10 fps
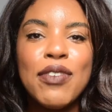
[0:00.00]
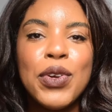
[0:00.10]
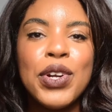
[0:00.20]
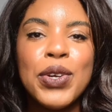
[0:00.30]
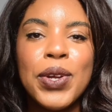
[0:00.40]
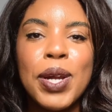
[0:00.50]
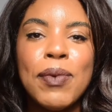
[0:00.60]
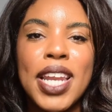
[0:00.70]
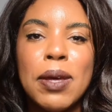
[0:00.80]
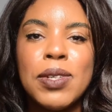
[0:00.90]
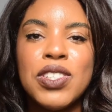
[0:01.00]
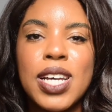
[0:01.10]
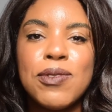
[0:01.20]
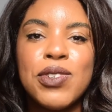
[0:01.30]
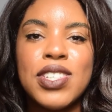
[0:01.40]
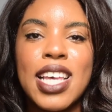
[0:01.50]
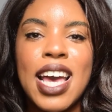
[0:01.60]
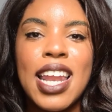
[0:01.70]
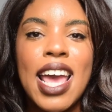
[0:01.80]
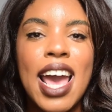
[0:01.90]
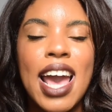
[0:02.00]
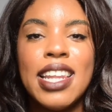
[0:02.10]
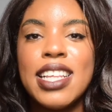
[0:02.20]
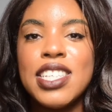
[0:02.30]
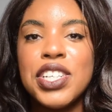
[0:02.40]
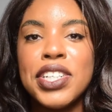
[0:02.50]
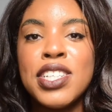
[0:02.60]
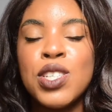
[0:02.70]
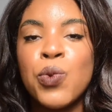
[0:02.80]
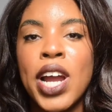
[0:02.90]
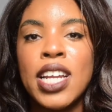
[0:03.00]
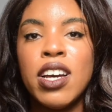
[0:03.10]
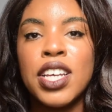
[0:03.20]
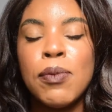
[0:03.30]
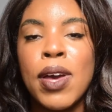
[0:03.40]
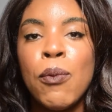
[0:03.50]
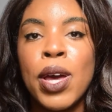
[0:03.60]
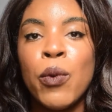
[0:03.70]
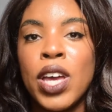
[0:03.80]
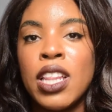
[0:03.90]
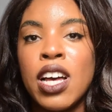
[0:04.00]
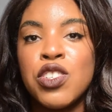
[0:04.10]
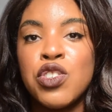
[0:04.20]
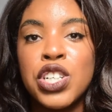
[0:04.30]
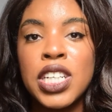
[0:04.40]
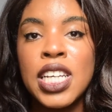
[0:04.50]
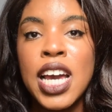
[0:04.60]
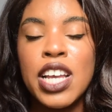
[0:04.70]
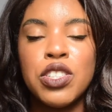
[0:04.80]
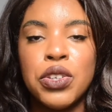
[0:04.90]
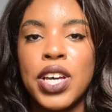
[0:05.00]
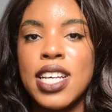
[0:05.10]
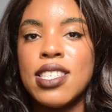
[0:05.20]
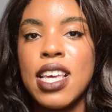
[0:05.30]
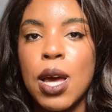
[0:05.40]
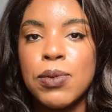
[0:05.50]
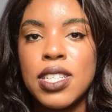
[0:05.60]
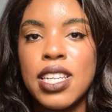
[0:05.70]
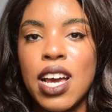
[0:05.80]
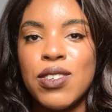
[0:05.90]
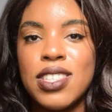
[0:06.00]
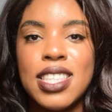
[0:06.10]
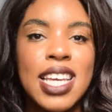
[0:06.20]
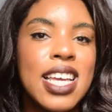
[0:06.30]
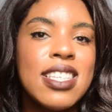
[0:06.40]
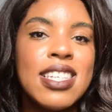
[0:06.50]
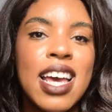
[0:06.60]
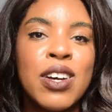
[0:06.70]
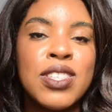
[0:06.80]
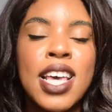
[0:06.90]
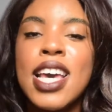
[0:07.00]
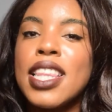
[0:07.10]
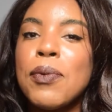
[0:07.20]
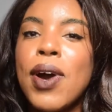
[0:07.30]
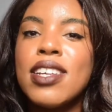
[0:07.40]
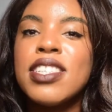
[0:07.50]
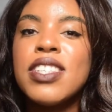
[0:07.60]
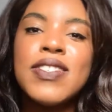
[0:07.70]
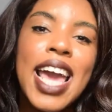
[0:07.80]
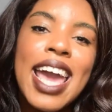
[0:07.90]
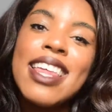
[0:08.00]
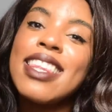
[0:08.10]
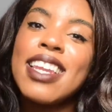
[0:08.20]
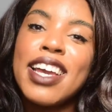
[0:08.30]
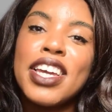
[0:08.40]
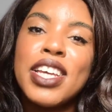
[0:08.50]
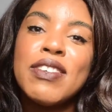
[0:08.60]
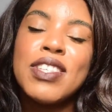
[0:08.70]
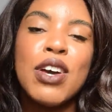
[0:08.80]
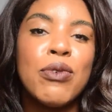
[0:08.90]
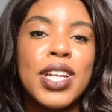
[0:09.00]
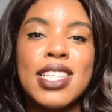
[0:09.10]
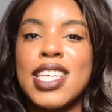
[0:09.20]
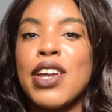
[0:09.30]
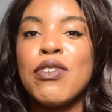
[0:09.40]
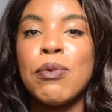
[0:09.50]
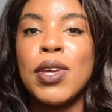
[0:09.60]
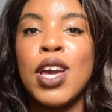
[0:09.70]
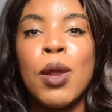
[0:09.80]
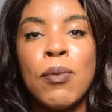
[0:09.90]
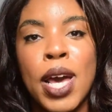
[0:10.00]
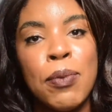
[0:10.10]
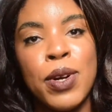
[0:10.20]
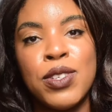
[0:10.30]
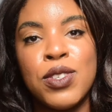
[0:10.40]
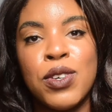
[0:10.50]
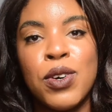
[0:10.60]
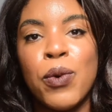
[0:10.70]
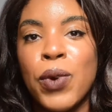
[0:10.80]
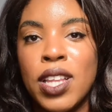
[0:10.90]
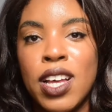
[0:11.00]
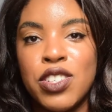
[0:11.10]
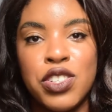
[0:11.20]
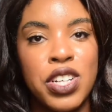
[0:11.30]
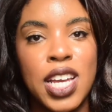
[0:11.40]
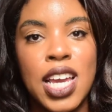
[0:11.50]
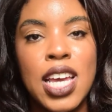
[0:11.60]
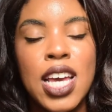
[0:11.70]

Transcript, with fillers: If you are new here, my name is Jasmine Rosette and this series is where I document my weight loss journey. I show you guys the ups and downs, the ins and outs, the positives and the negatives of what it's like for me on my personal weight loss journey.